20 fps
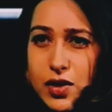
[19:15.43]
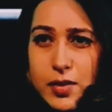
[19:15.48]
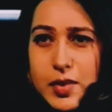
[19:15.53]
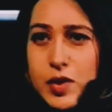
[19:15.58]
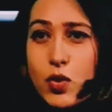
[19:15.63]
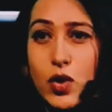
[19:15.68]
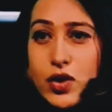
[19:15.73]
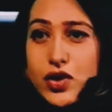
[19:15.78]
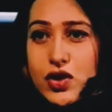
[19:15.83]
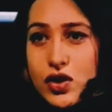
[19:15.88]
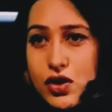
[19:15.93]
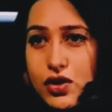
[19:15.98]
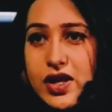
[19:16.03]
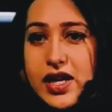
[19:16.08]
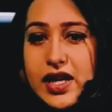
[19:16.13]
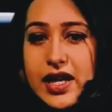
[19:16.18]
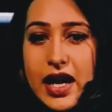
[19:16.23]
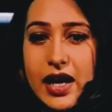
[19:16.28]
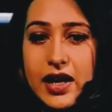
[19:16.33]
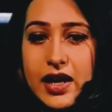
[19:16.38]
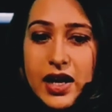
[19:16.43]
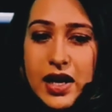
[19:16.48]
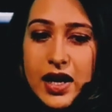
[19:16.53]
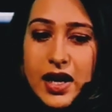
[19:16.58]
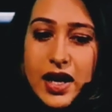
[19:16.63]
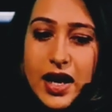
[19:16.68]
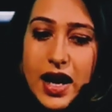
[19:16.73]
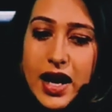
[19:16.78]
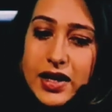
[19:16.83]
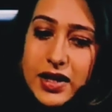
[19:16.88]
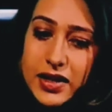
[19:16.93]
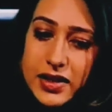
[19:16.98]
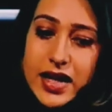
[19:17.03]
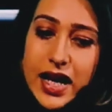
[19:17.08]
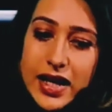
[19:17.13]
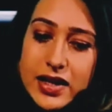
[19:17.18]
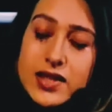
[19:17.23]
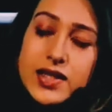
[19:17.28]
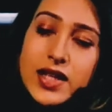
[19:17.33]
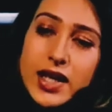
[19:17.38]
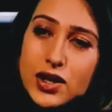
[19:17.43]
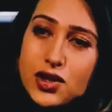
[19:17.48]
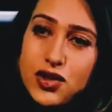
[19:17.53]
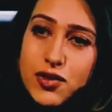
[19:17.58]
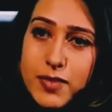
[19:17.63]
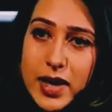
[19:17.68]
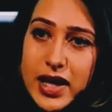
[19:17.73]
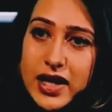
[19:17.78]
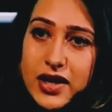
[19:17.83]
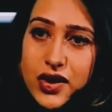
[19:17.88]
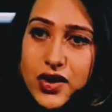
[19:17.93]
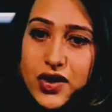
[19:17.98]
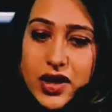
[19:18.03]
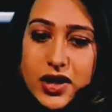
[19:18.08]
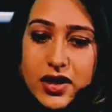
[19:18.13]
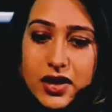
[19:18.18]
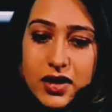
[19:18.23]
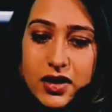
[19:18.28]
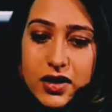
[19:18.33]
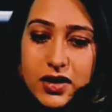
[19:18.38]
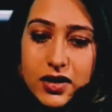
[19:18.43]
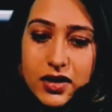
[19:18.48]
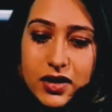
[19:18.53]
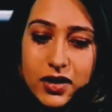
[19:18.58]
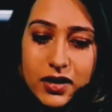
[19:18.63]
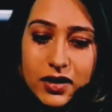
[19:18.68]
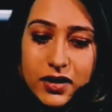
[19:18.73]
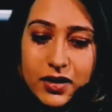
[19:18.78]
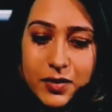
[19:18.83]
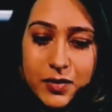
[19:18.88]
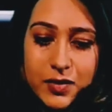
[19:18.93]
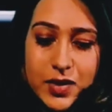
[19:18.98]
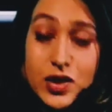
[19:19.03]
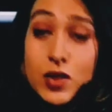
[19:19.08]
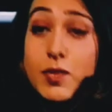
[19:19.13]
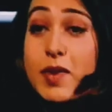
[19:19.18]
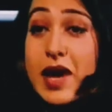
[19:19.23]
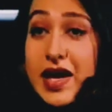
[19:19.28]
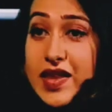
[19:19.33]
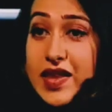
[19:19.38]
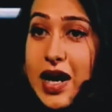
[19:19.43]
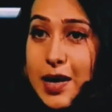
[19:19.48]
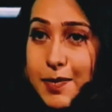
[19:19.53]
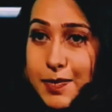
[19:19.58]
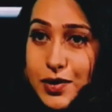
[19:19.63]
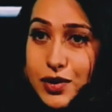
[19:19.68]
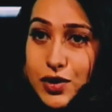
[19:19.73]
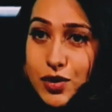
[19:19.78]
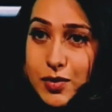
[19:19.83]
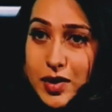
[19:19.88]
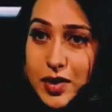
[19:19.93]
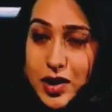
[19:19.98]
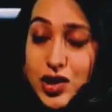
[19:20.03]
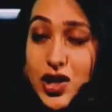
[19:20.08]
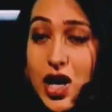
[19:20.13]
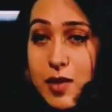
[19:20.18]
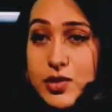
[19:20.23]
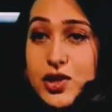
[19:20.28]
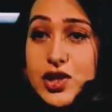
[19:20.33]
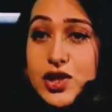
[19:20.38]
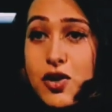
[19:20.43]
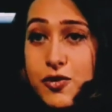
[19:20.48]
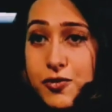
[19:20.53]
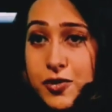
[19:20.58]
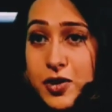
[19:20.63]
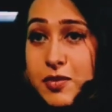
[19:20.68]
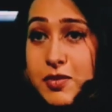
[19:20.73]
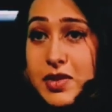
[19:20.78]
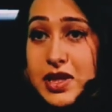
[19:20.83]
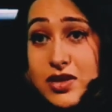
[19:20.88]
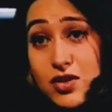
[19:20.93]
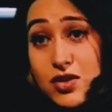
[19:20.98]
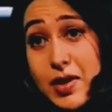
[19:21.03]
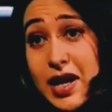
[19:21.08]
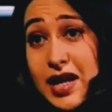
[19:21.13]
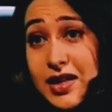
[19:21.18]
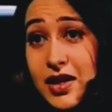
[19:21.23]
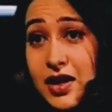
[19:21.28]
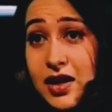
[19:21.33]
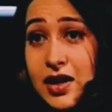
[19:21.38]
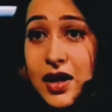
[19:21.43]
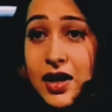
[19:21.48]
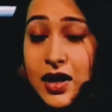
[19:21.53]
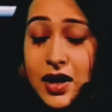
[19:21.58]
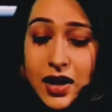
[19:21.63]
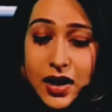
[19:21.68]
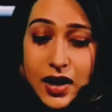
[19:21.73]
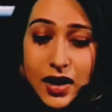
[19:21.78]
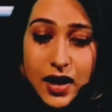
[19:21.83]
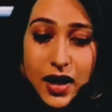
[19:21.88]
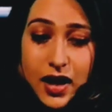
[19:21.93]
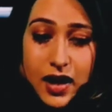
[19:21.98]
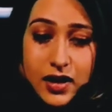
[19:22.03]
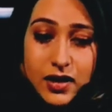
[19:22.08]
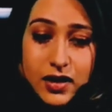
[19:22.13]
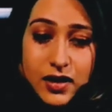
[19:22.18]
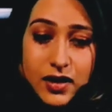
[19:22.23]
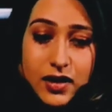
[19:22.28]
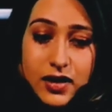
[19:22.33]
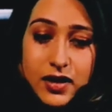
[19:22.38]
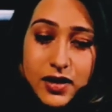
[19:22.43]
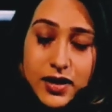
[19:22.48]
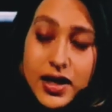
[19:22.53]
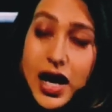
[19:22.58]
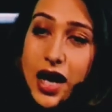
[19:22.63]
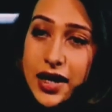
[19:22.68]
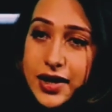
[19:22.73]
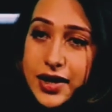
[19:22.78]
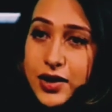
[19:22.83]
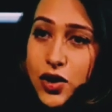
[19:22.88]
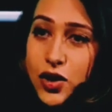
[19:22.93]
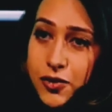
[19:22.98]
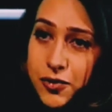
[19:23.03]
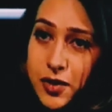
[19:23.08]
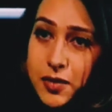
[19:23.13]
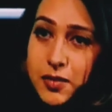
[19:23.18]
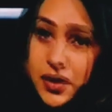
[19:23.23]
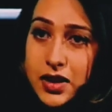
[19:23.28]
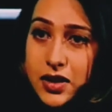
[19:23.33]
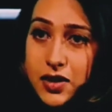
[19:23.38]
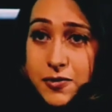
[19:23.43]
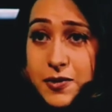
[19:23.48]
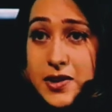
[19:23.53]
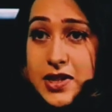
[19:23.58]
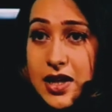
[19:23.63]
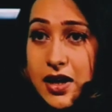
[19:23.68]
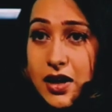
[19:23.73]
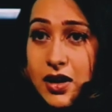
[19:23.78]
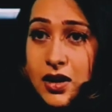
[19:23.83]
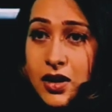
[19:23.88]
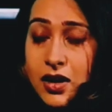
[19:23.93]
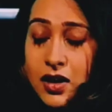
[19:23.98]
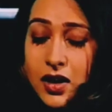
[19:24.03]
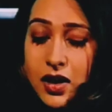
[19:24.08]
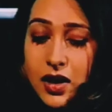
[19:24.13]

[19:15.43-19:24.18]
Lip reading: I mean, what are you looking at? And at that stage of my career, Zubeda happened to me. Shamji offered me Zubeda, and Khalid offered me Fiza.